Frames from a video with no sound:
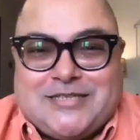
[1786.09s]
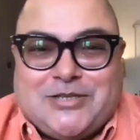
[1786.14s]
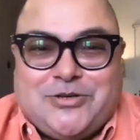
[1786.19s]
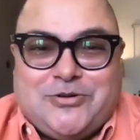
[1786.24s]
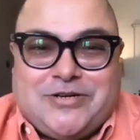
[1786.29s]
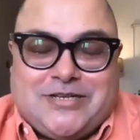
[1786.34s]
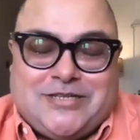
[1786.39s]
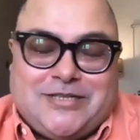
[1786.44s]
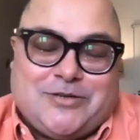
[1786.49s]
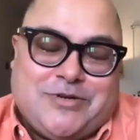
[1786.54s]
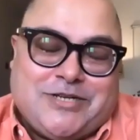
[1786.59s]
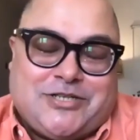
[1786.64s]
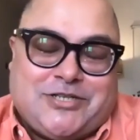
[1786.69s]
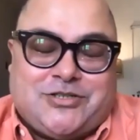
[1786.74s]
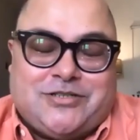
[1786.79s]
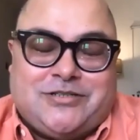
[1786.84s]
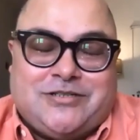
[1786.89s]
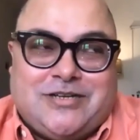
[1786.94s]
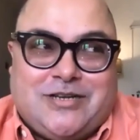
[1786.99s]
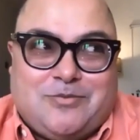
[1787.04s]
you another
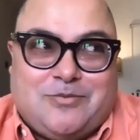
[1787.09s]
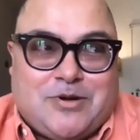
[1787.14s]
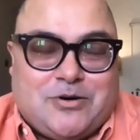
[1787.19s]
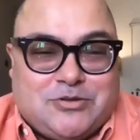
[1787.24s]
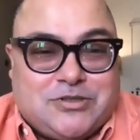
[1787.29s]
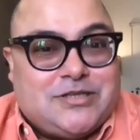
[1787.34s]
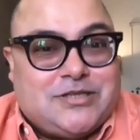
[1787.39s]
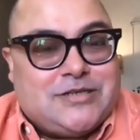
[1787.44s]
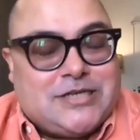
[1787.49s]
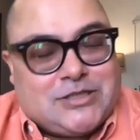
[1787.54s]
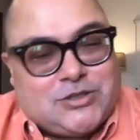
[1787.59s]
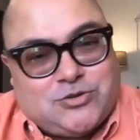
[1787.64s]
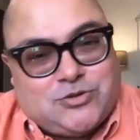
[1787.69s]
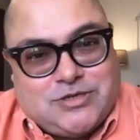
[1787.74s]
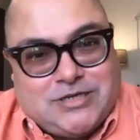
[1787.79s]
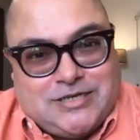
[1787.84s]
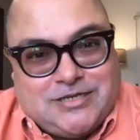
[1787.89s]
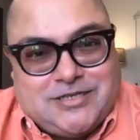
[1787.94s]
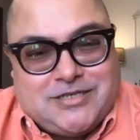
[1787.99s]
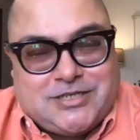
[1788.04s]
question about the restaurant
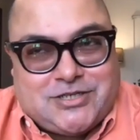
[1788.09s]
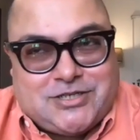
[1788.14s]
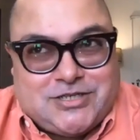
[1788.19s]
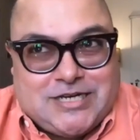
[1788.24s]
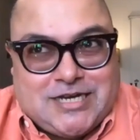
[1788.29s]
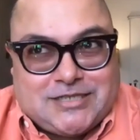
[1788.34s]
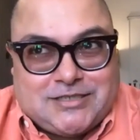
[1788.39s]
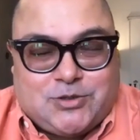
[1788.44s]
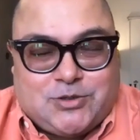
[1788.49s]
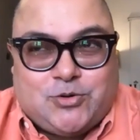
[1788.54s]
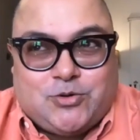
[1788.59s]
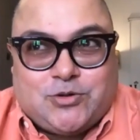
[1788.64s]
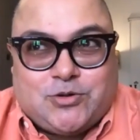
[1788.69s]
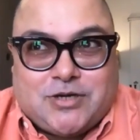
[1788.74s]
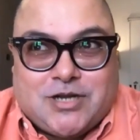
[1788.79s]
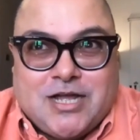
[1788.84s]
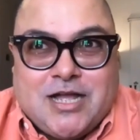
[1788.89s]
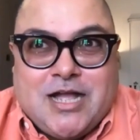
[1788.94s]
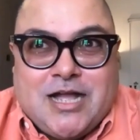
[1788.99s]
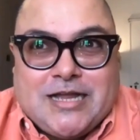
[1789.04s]
industry as a whole.
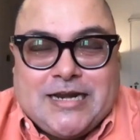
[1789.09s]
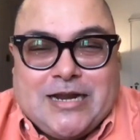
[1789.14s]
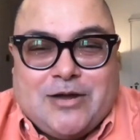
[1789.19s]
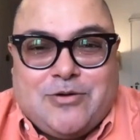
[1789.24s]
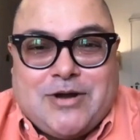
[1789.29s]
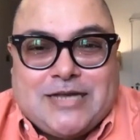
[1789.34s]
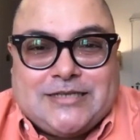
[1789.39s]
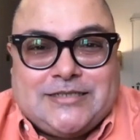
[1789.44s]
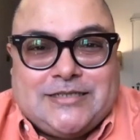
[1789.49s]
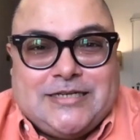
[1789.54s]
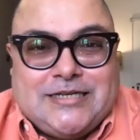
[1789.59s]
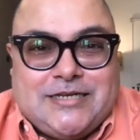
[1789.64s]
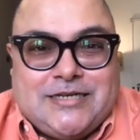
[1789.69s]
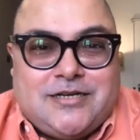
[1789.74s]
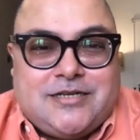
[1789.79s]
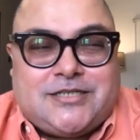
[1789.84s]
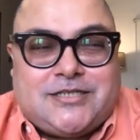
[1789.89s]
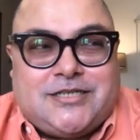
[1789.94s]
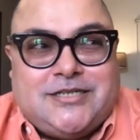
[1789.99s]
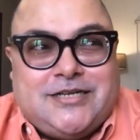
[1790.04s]
Now, as an
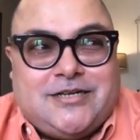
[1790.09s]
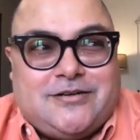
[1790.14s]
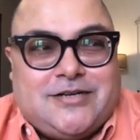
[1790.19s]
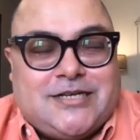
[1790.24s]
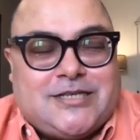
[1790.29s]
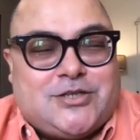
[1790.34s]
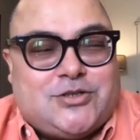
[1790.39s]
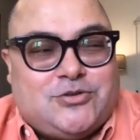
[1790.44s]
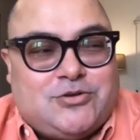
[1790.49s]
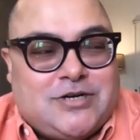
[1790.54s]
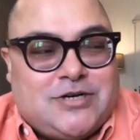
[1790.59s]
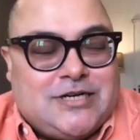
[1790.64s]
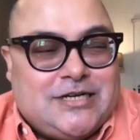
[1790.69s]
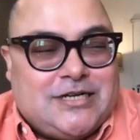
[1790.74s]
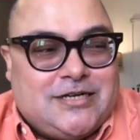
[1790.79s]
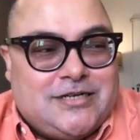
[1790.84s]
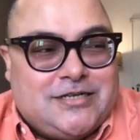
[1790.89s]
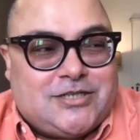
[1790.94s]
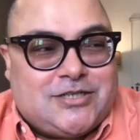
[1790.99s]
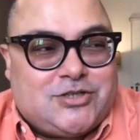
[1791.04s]
industry, restaurant
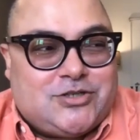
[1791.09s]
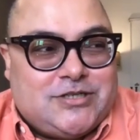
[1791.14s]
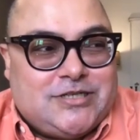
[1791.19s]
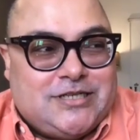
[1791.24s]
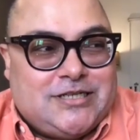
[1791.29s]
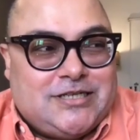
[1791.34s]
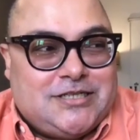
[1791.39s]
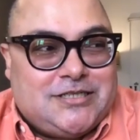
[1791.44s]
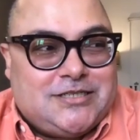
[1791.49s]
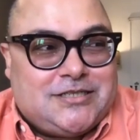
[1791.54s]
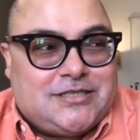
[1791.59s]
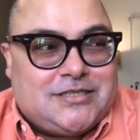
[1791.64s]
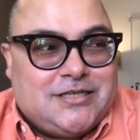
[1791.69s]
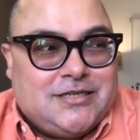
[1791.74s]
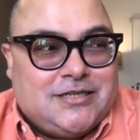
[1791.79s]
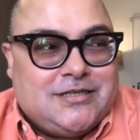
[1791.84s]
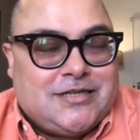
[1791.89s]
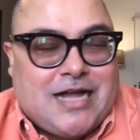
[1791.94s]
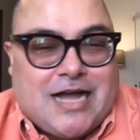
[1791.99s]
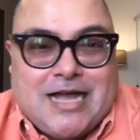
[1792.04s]
industry is
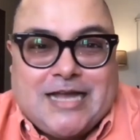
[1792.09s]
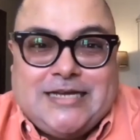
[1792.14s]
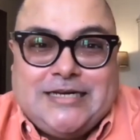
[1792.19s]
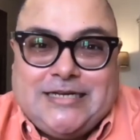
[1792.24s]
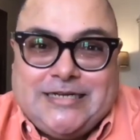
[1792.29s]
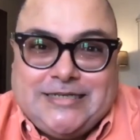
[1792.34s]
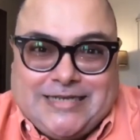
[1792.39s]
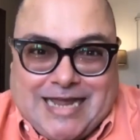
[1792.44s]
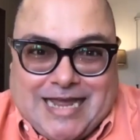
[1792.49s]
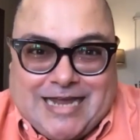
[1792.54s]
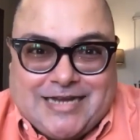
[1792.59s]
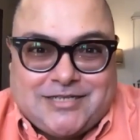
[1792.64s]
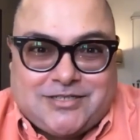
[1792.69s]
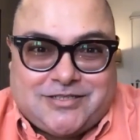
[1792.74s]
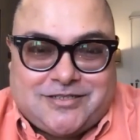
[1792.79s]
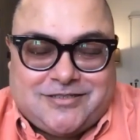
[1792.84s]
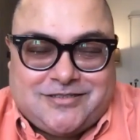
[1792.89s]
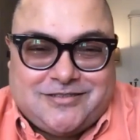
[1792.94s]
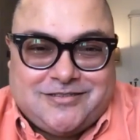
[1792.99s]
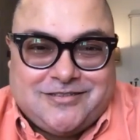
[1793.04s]
highly taxed.
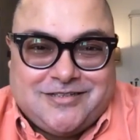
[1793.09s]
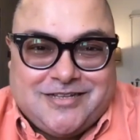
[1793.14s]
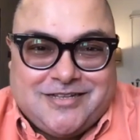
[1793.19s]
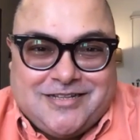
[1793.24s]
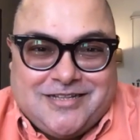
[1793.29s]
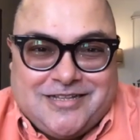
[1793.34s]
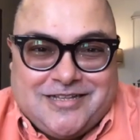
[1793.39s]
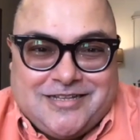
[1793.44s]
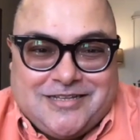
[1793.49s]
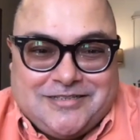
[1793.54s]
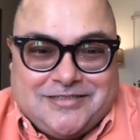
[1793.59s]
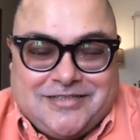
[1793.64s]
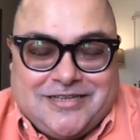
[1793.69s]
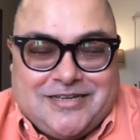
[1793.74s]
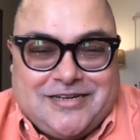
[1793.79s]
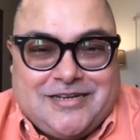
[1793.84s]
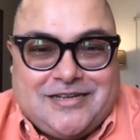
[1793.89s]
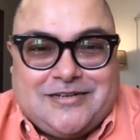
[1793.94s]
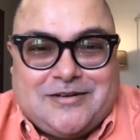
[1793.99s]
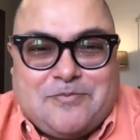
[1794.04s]

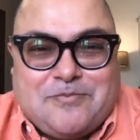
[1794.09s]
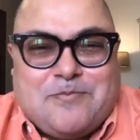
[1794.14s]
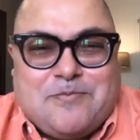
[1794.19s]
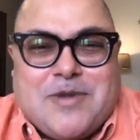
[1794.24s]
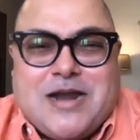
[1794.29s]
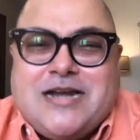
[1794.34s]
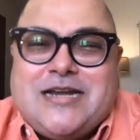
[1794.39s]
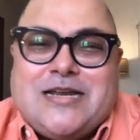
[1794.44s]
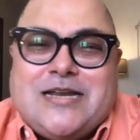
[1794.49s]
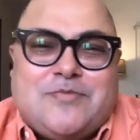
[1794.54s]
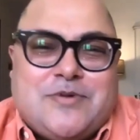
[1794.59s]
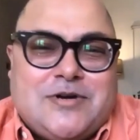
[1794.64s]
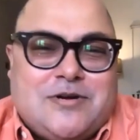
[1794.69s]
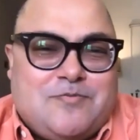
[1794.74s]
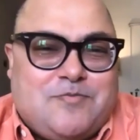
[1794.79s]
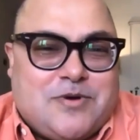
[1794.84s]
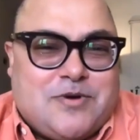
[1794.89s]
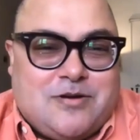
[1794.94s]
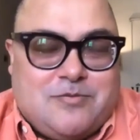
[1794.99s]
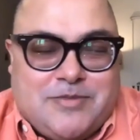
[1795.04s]
There are multiple
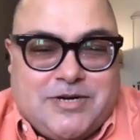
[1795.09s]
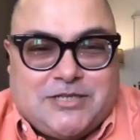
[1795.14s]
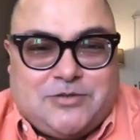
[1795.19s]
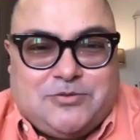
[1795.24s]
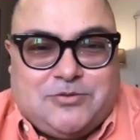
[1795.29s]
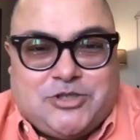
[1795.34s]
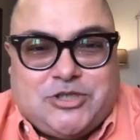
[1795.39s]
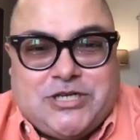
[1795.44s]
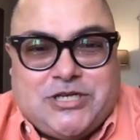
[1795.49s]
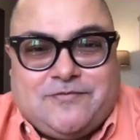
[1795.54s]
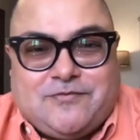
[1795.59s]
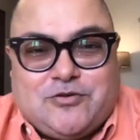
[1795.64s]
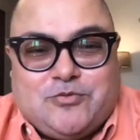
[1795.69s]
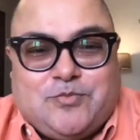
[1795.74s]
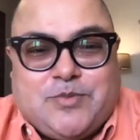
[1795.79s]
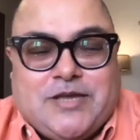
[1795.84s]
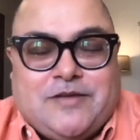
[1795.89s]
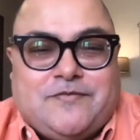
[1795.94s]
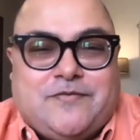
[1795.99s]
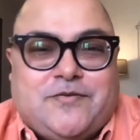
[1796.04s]
permits which you have to
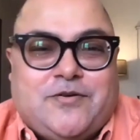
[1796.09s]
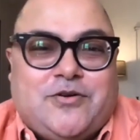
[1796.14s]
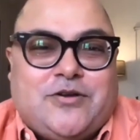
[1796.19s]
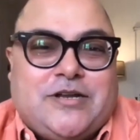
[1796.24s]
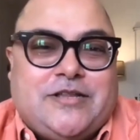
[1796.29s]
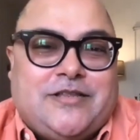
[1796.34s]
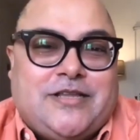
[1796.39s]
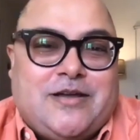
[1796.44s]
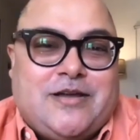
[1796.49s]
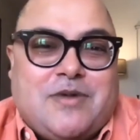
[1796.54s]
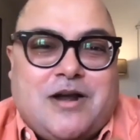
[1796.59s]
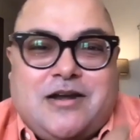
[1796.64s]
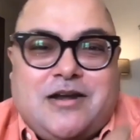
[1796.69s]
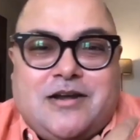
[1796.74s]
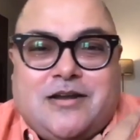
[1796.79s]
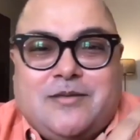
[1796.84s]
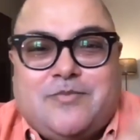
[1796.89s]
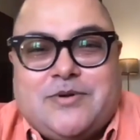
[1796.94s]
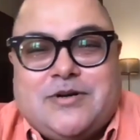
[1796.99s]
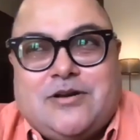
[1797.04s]
pay for, and there are
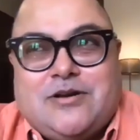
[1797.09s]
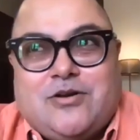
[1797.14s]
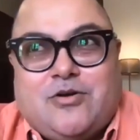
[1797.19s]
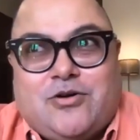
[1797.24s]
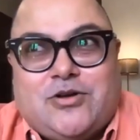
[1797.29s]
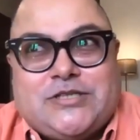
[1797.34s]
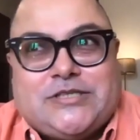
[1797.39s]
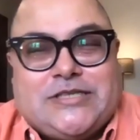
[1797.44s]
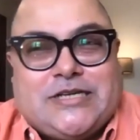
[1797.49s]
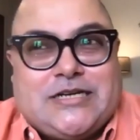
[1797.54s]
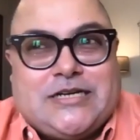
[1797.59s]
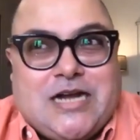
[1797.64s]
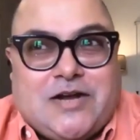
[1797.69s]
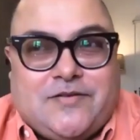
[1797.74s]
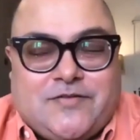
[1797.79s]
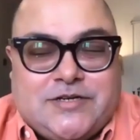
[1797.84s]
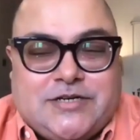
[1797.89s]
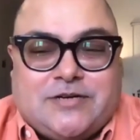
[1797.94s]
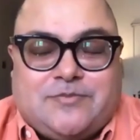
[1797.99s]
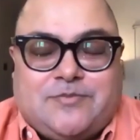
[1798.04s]
multiple laws that
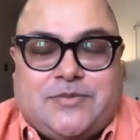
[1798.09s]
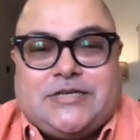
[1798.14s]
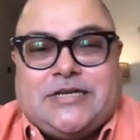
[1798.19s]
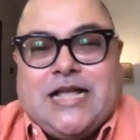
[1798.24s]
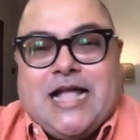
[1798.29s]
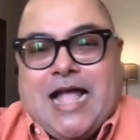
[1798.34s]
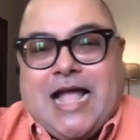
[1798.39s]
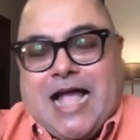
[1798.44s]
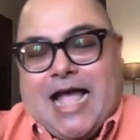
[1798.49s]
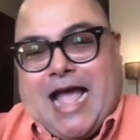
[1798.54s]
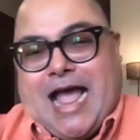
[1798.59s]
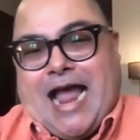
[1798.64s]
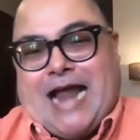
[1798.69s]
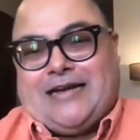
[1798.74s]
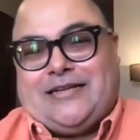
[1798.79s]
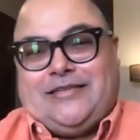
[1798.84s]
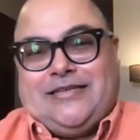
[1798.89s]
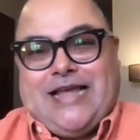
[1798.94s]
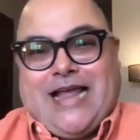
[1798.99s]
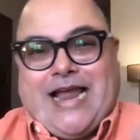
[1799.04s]
govern it. But at
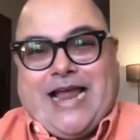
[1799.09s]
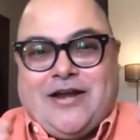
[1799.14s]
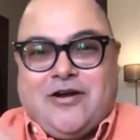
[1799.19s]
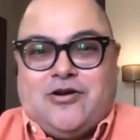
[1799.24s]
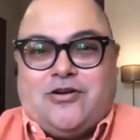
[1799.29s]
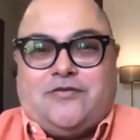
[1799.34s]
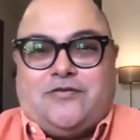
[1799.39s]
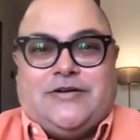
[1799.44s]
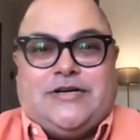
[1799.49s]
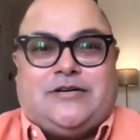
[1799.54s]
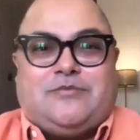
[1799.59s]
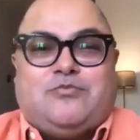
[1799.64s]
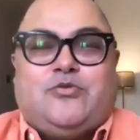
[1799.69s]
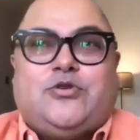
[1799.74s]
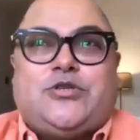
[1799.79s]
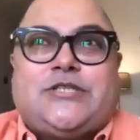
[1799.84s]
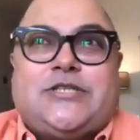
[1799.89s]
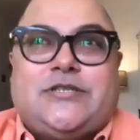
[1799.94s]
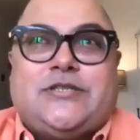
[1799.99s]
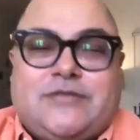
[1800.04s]
the end of it,
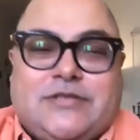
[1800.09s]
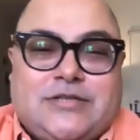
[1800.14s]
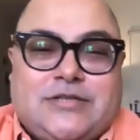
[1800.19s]
most of the